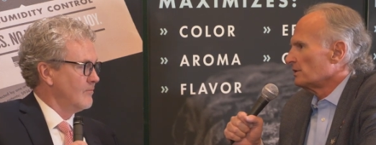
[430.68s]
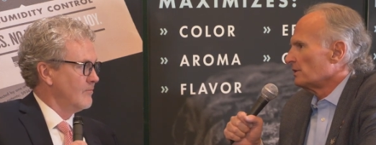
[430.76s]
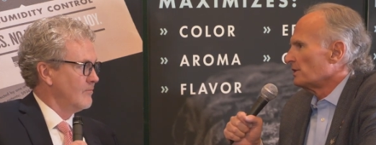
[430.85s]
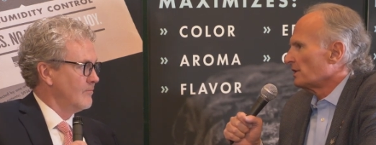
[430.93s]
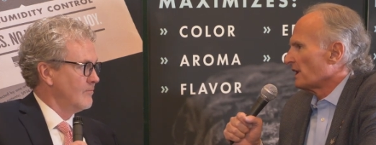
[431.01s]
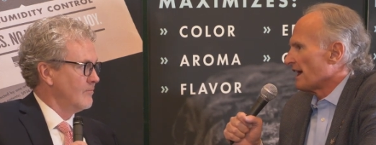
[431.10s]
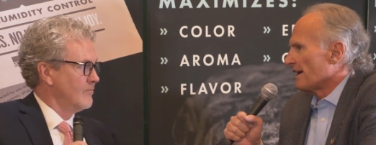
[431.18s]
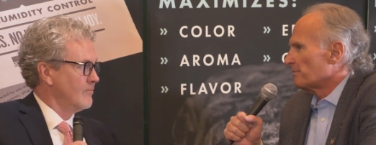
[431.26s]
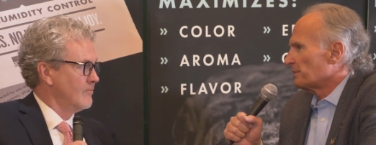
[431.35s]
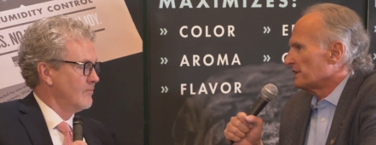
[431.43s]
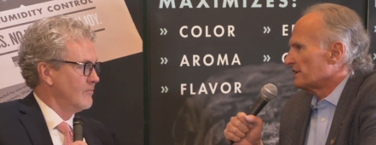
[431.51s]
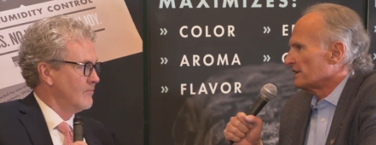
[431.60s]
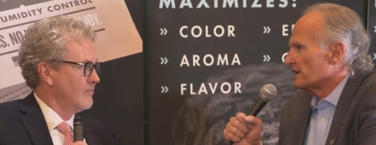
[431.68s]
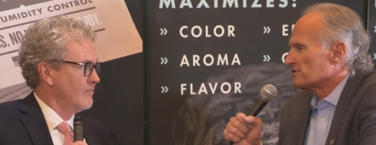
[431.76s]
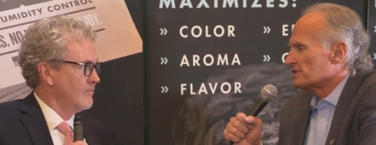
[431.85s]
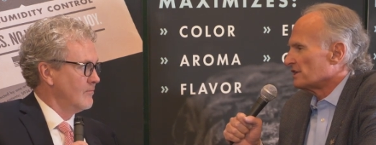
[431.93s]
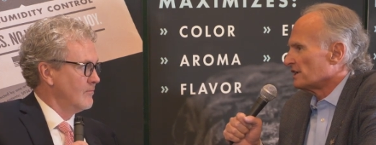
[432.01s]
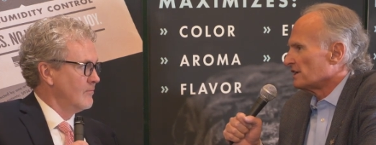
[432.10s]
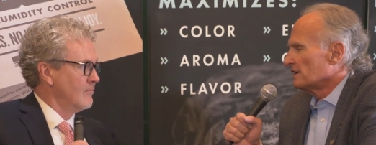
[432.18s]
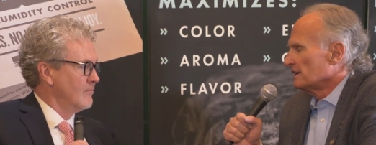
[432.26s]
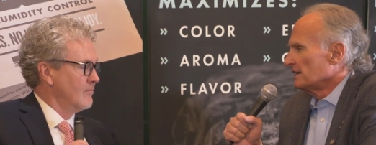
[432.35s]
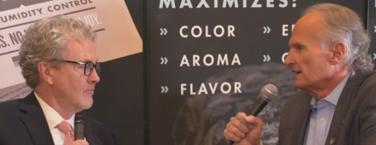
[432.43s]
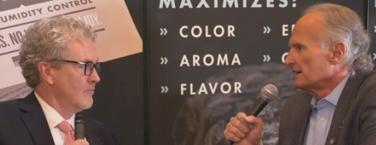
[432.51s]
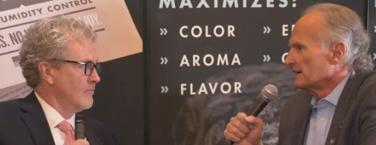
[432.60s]
Speaker 1: you know, you can have P T S D,
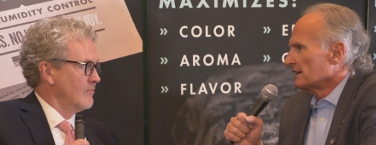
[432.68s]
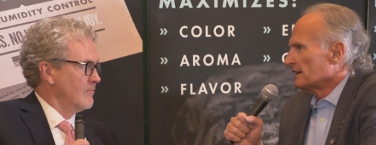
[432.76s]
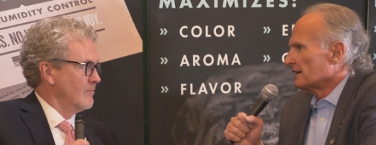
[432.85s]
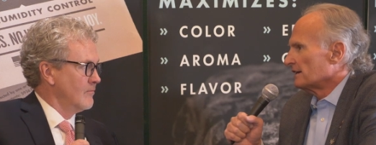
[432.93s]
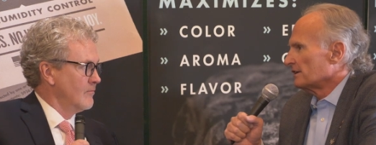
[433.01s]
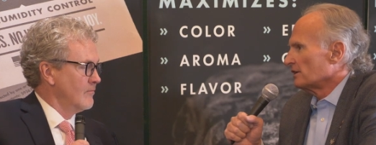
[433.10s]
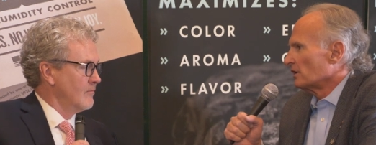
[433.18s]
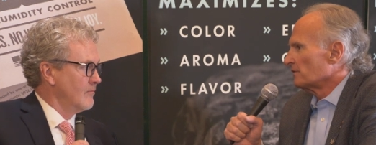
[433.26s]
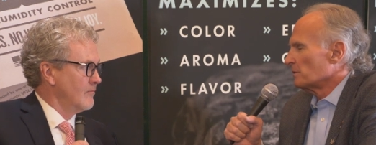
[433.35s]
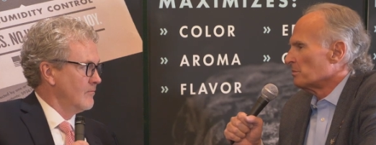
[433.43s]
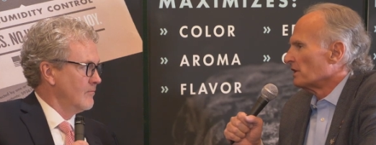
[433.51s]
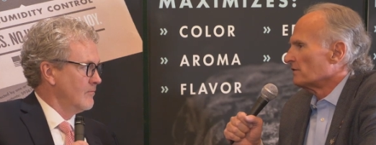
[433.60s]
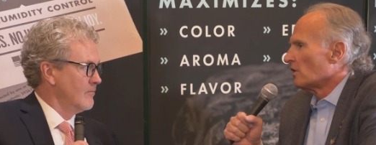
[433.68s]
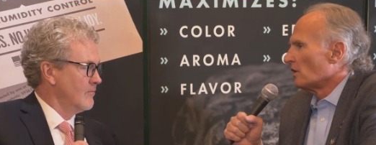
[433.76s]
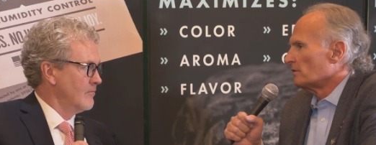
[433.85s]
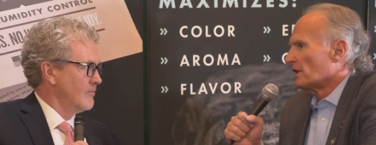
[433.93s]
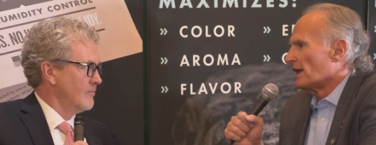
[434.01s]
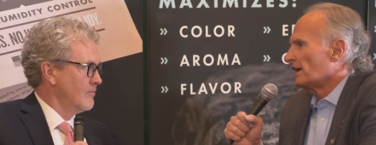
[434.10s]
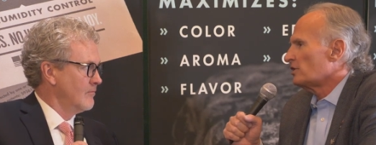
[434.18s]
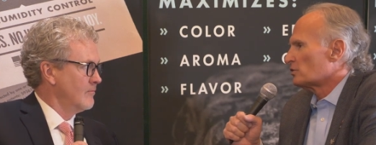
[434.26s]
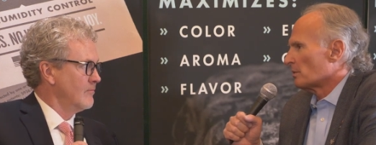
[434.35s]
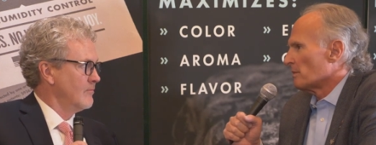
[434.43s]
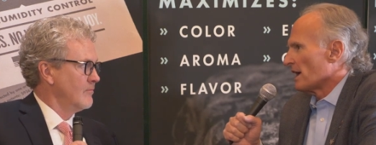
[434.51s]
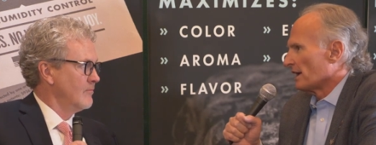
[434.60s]
uh, you know, if you've been involved in
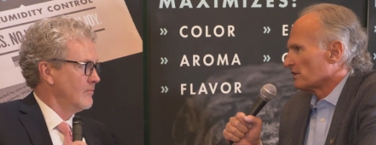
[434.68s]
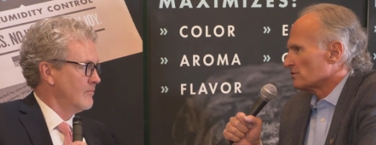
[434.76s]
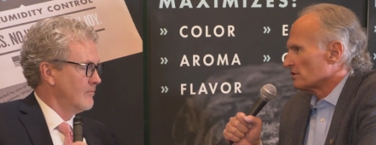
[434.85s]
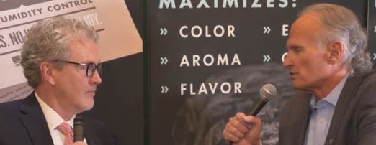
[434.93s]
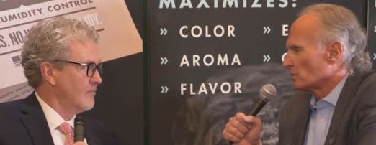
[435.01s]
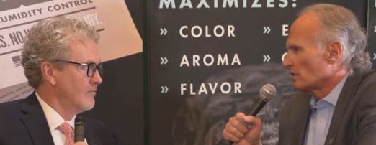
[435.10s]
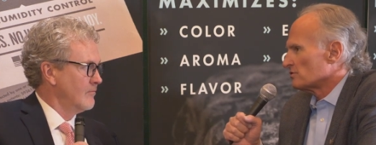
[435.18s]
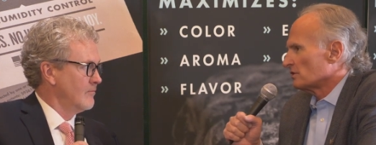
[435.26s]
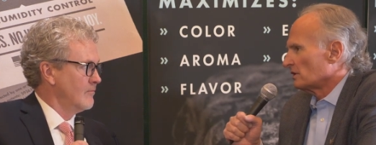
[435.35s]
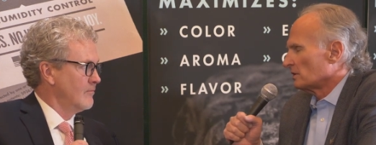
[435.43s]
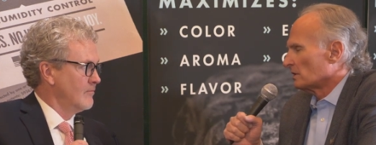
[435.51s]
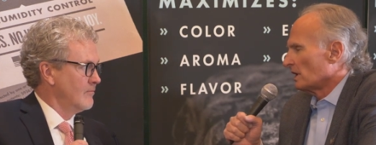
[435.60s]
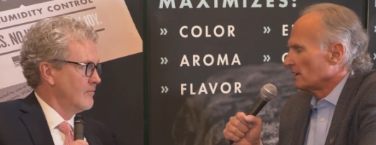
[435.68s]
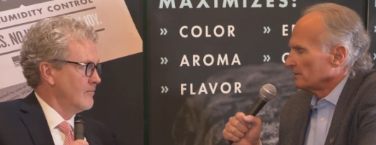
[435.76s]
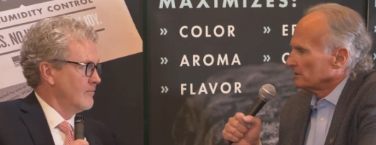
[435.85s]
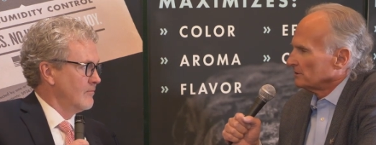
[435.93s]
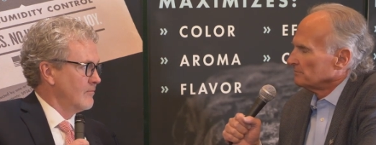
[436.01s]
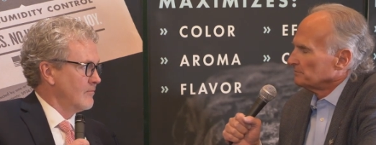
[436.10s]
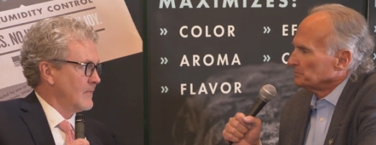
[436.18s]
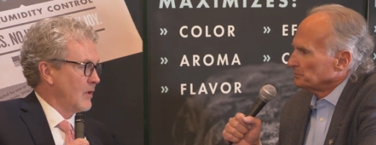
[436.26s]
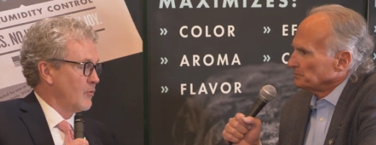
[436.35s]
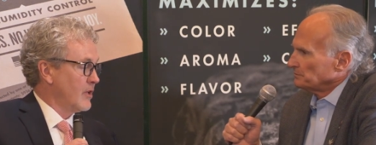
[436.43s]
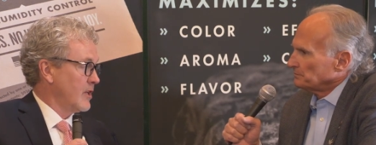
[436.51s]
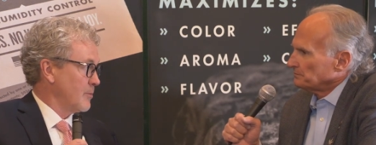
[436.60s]
any traumatic situation in your life.
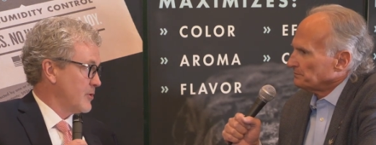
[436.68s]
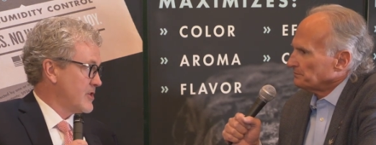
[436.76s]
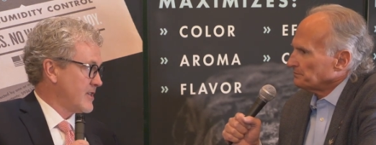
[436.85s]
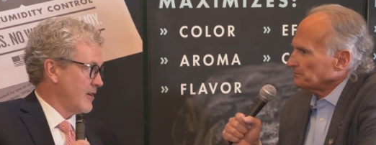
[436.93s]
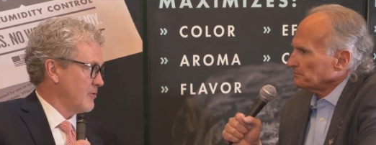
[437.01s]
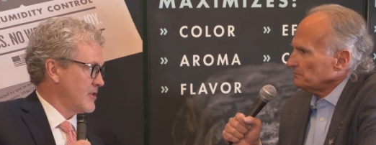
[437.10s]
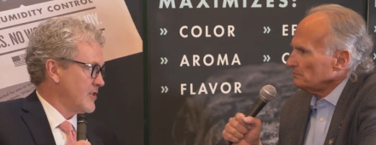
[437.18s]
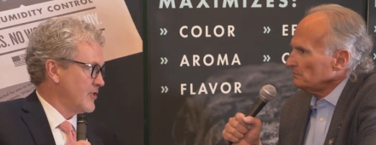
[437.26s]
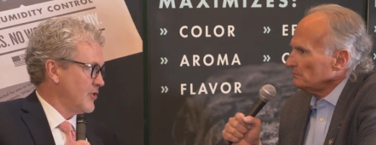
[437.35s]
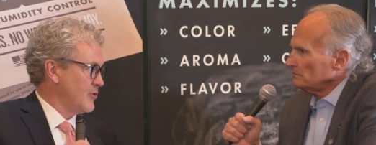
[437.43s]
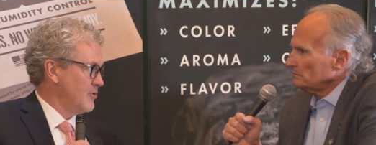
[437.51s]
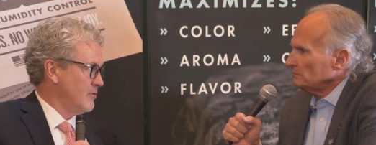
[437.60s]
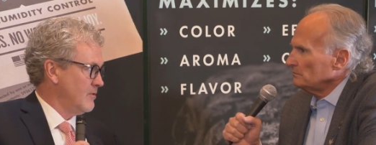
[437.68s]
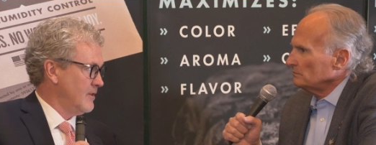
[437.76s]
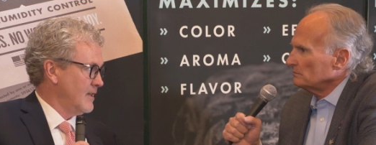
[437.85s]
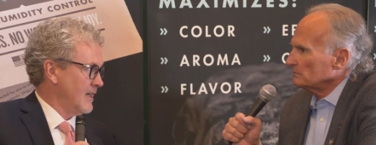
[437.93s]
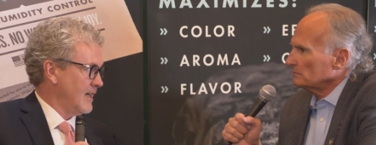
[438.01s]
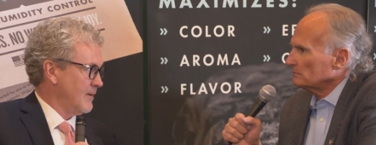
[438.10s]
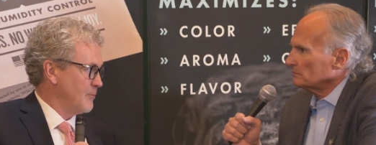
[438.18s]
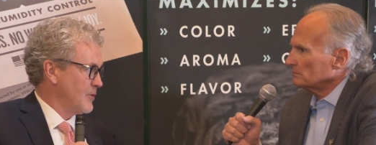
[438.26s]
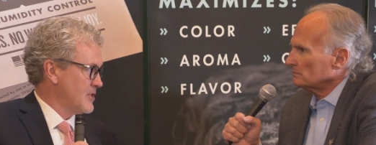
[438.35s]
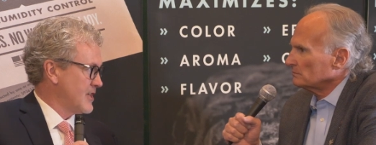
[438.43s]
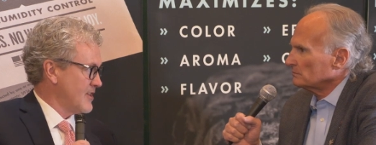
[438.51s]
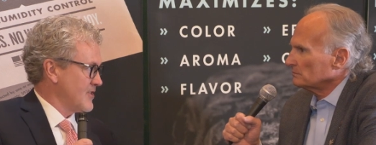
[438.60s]
Speaker 2: Really appreciate what you do. Uh,
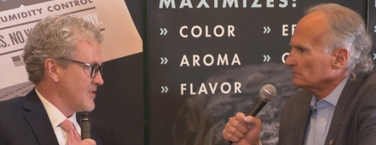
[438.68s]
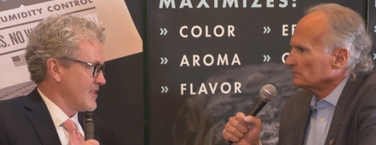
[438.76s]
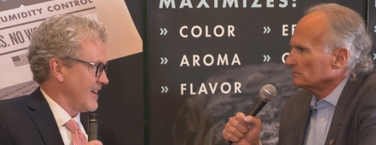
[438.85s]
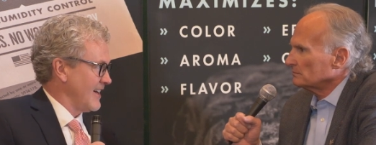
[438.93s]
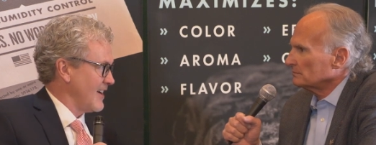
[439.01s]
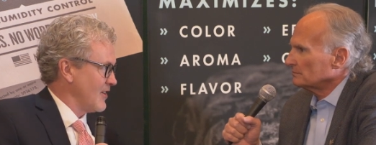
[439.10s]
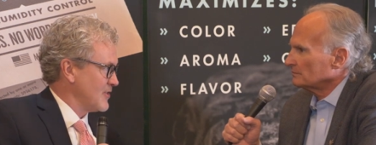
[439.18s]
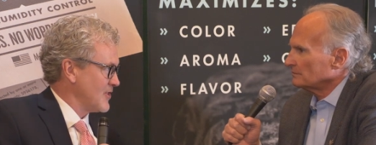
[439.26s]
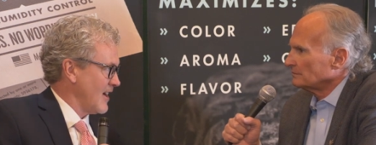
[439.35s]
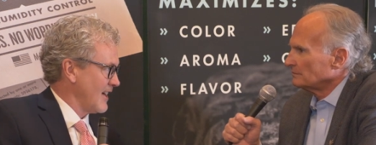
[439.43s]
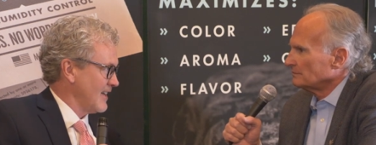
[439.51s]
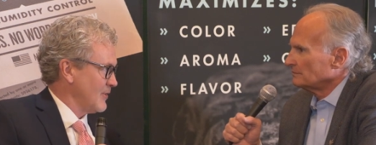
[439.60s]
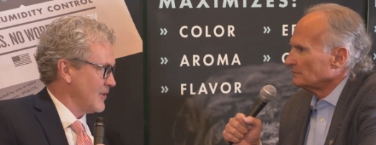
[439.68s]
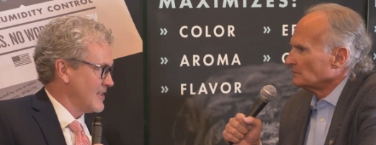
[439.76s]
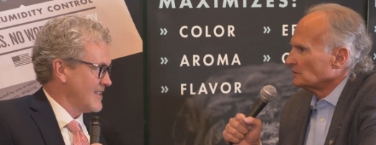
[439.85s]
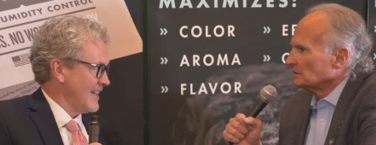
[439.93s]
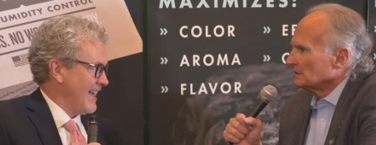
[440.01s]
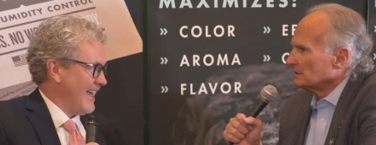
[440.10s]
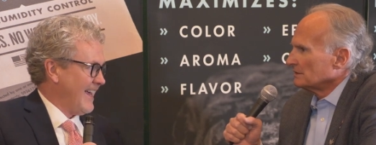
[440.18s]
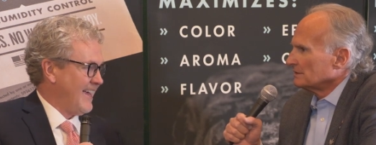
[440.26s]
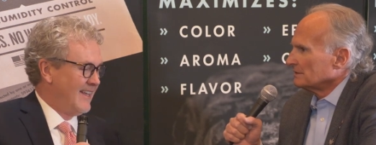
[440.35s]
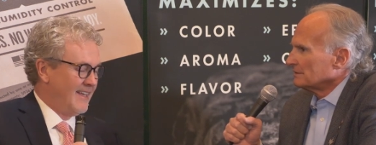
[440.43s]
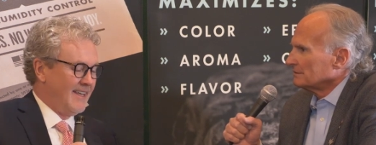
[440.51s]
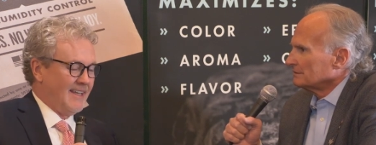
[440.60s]
appreciate you sitting down and talking to us
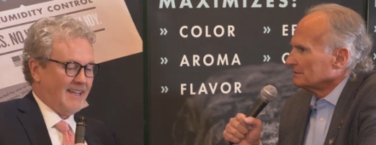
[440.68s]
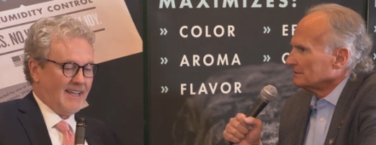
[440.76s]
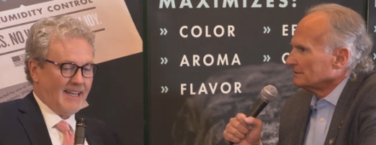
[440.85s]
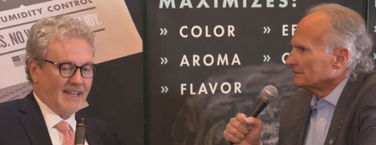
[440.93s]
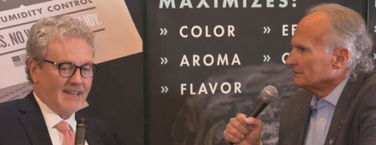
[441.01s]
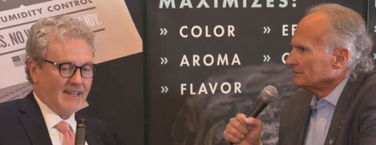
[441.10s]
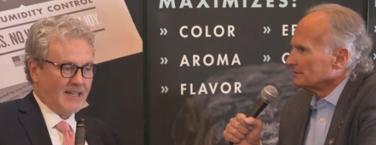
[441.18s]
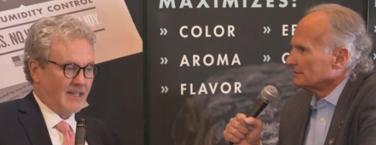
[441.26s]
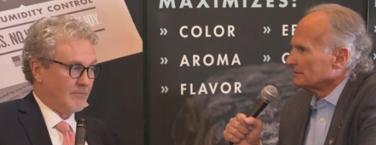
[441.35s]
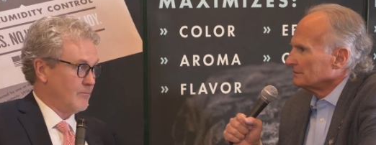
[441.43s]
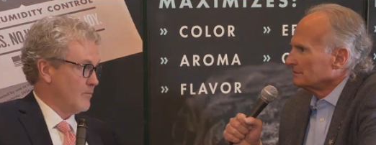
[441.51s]
today. And uh,